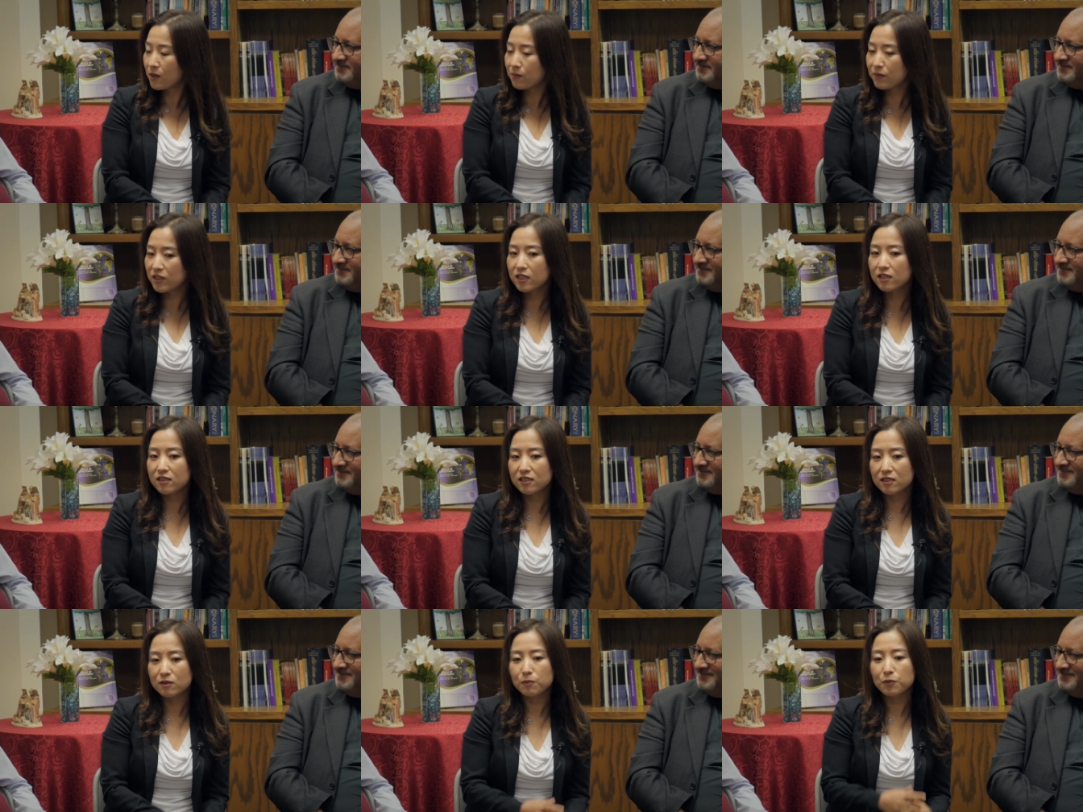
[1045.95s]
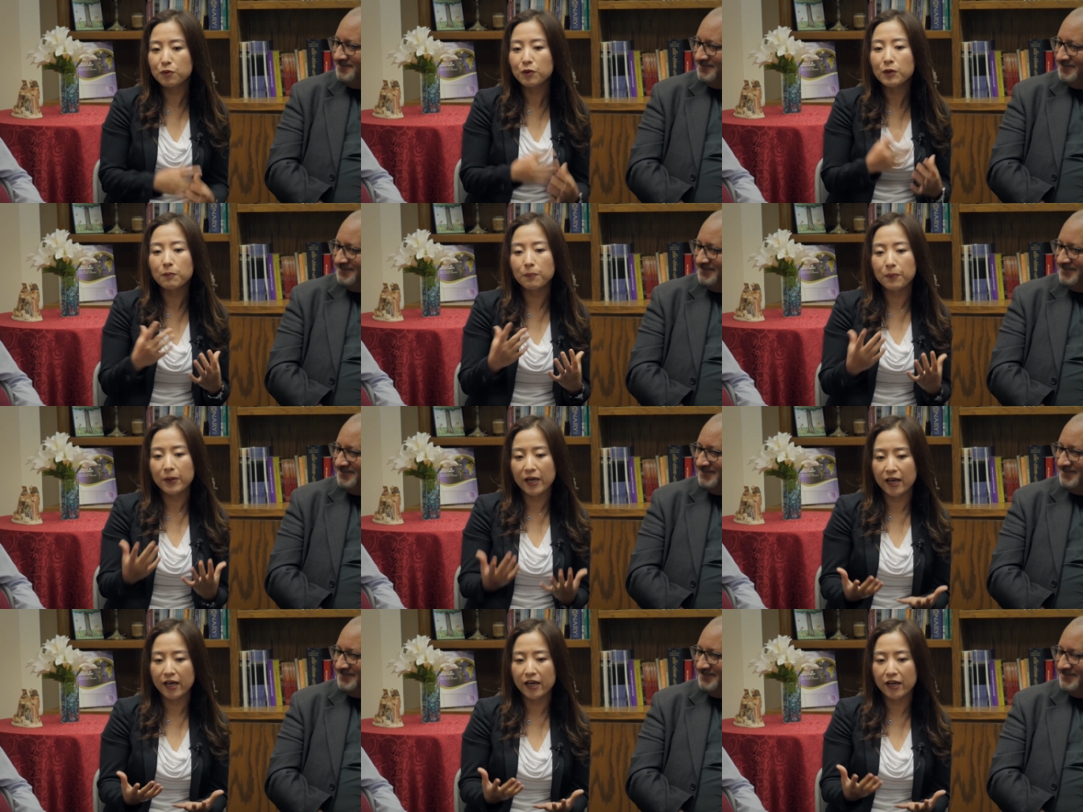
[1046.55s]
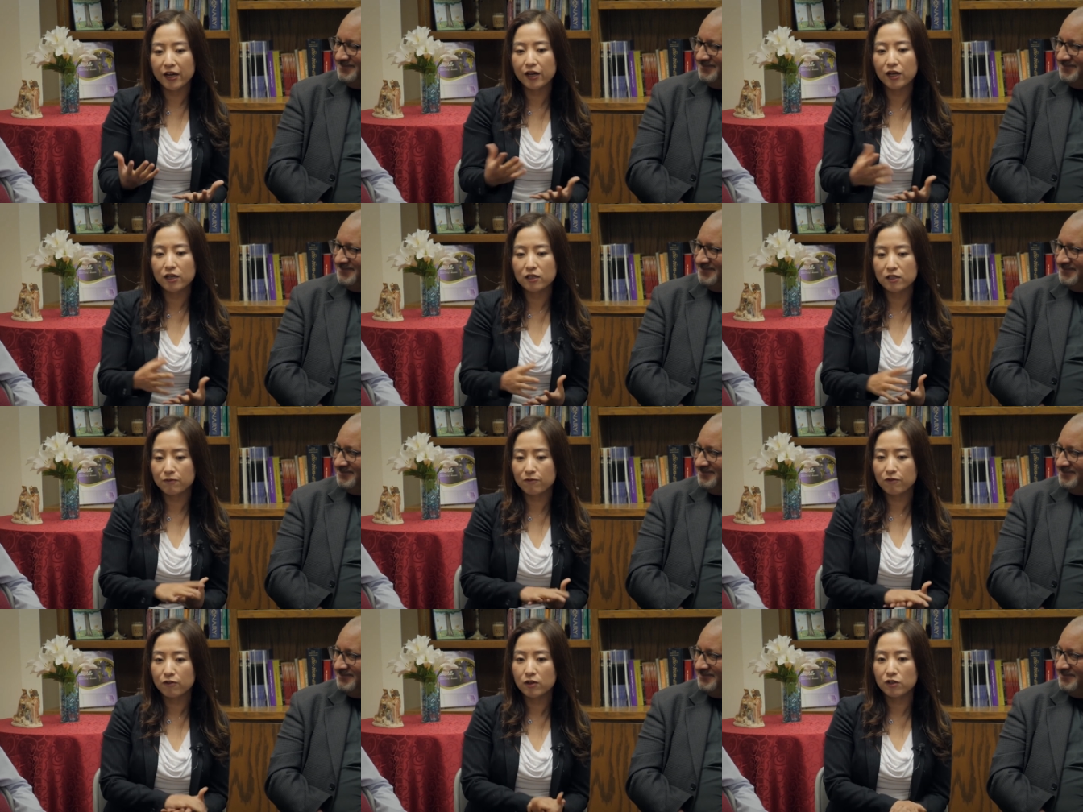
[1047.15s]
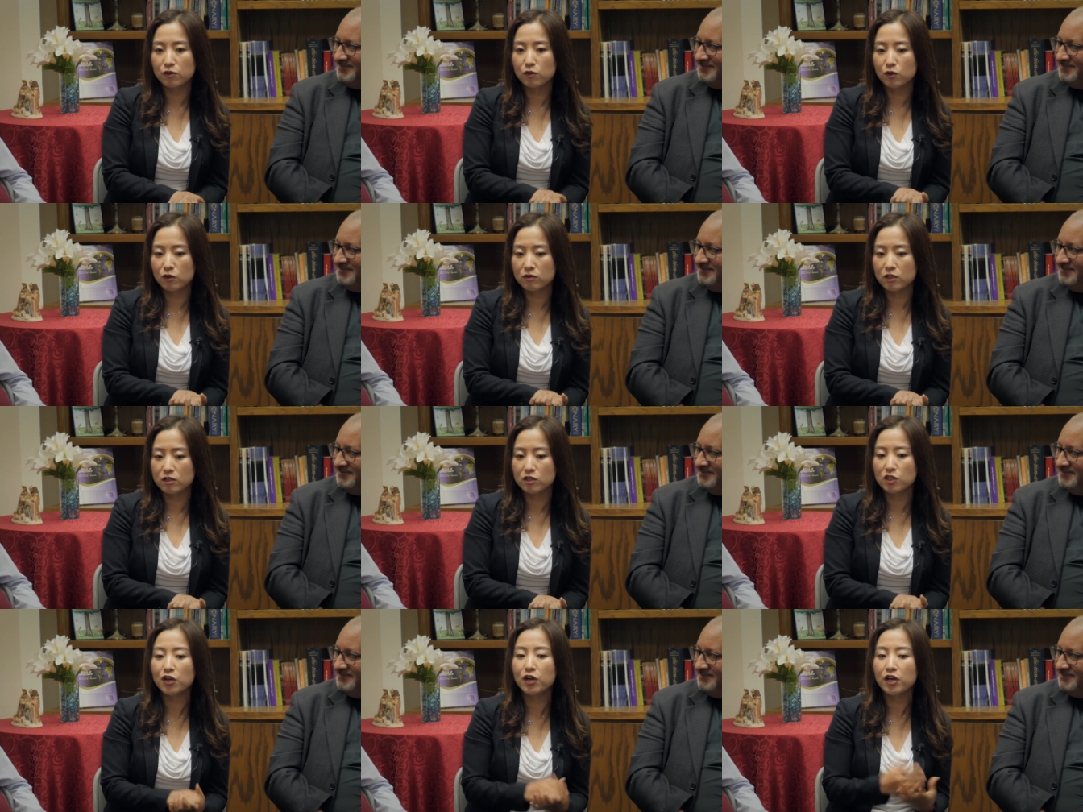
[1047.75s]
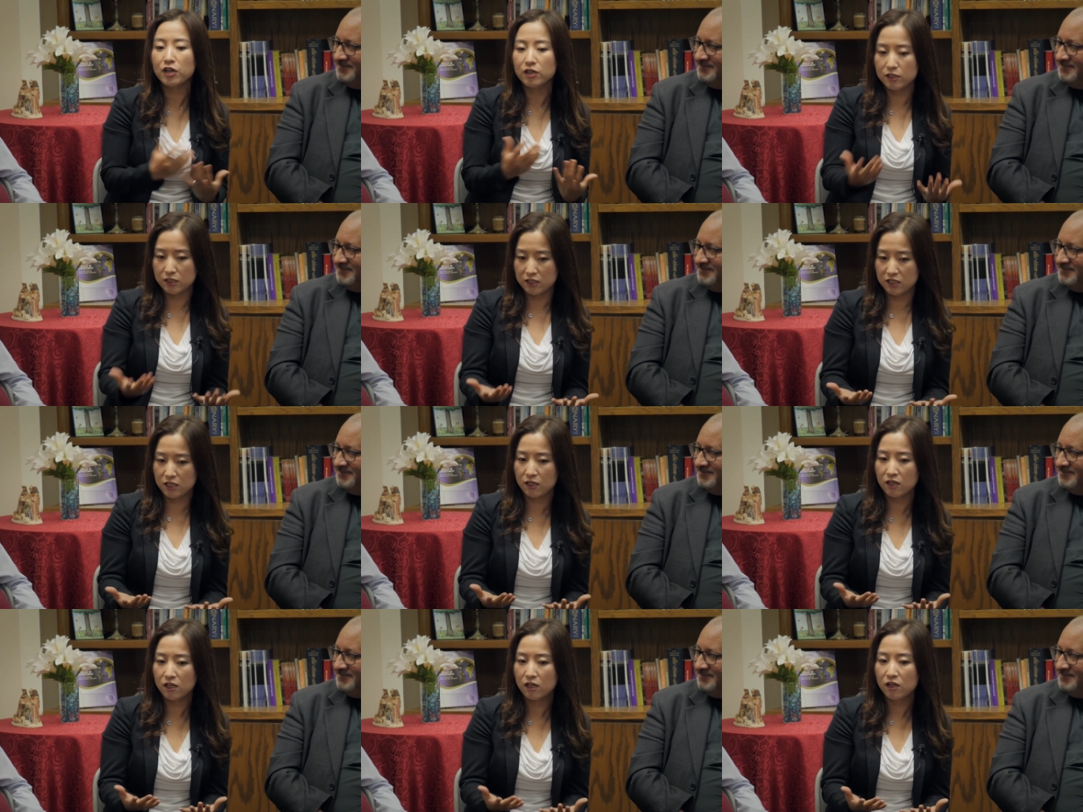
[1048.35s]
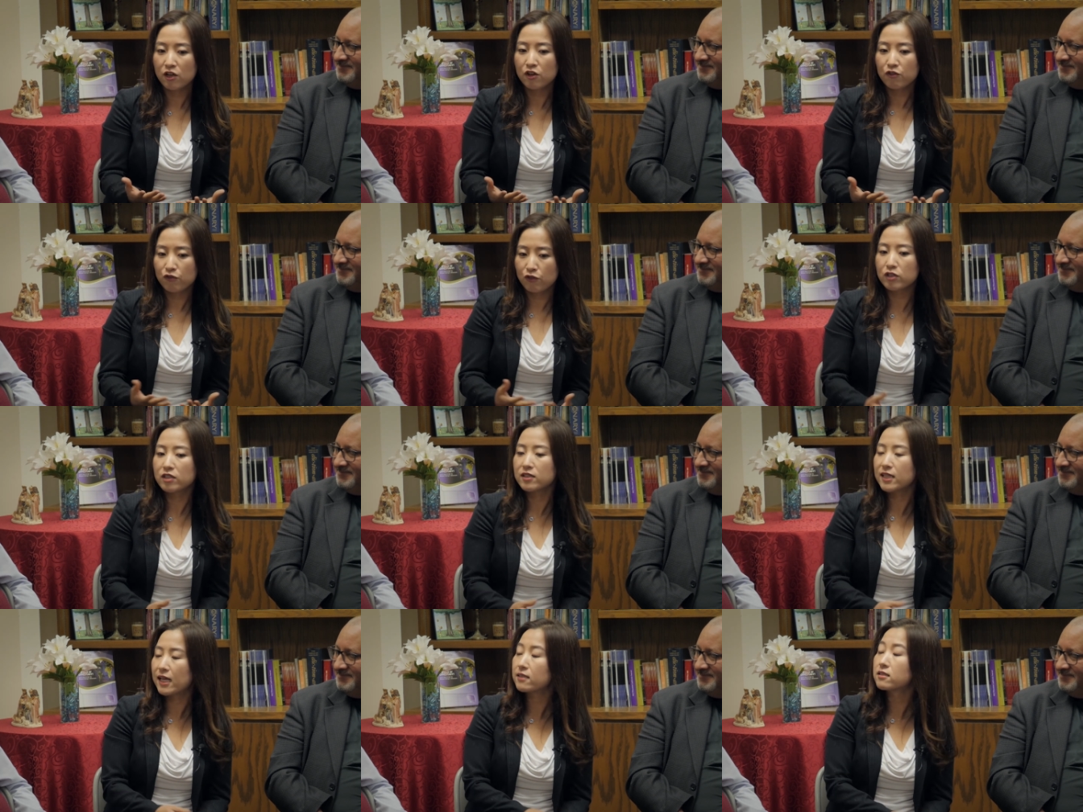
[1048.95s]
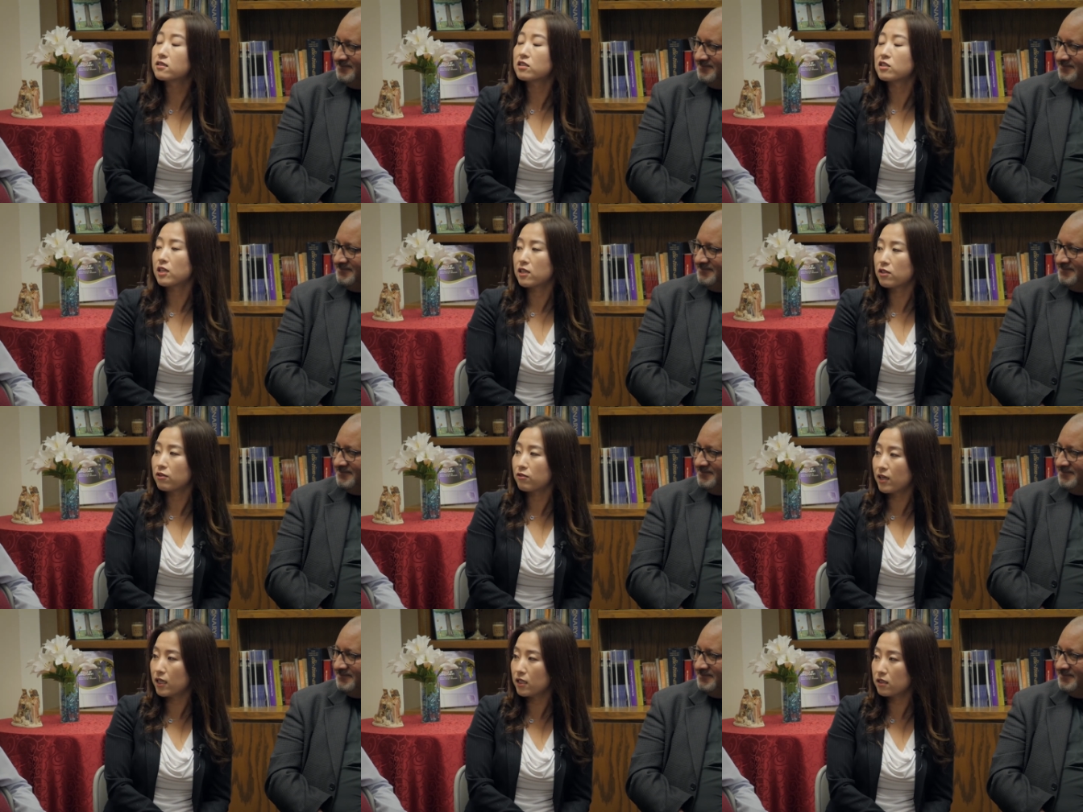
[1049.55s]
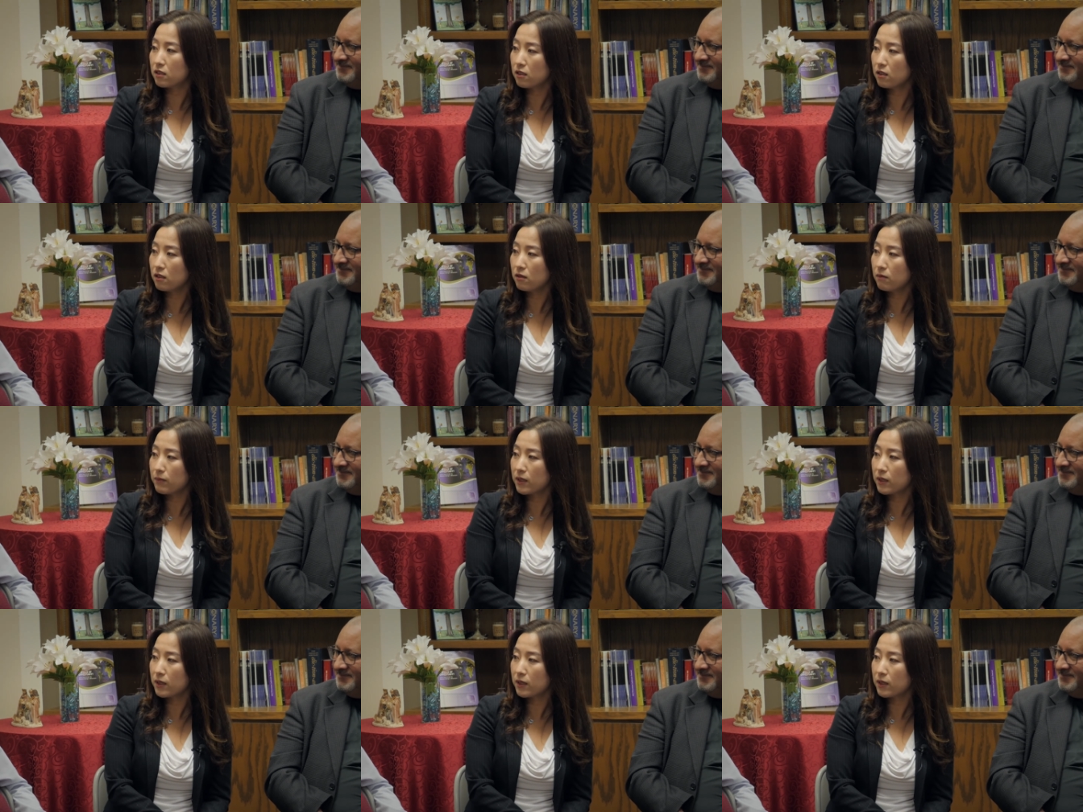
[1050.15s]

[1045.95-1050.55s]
because it prepared the church for the next generation,